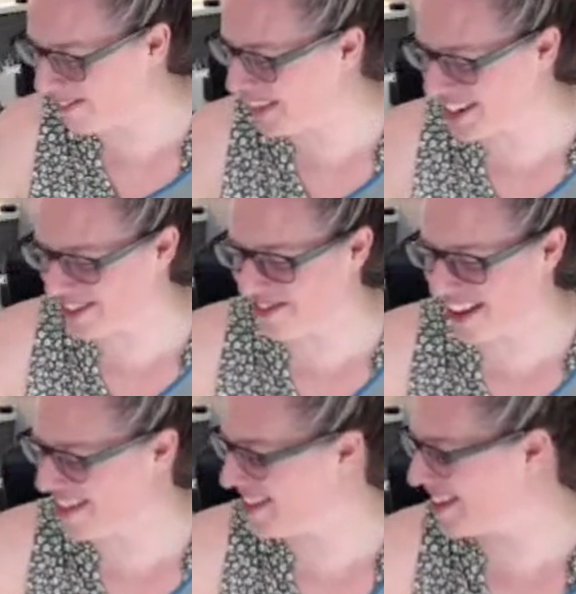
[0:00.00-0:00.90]

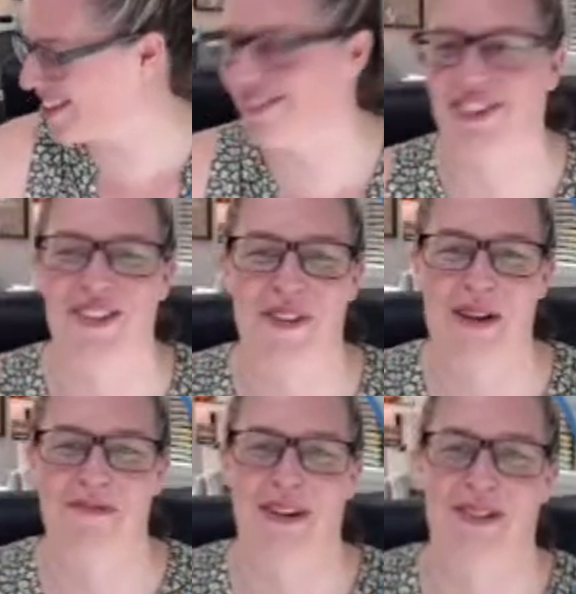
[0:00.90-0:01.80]
defence for my
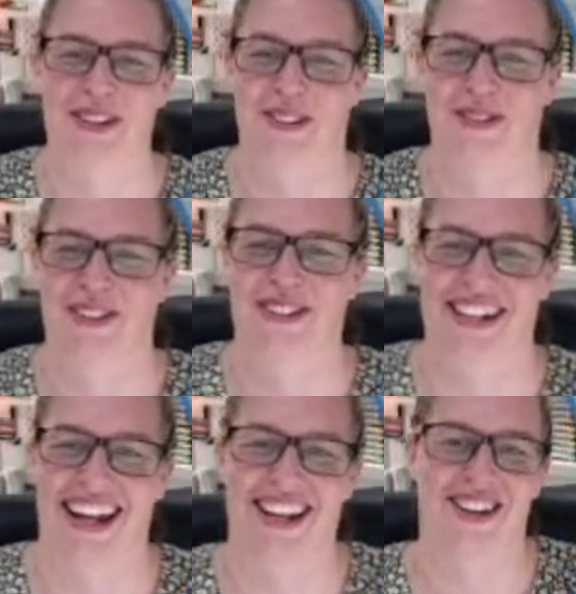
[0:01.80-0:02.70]
multiple
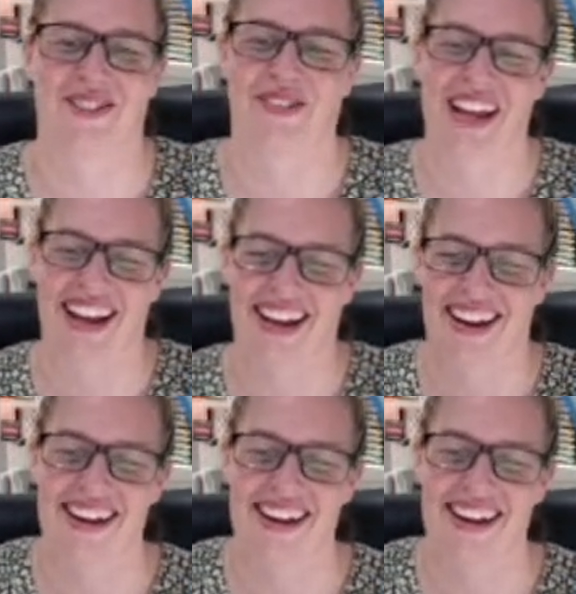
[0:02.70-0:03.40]
Take Your Pick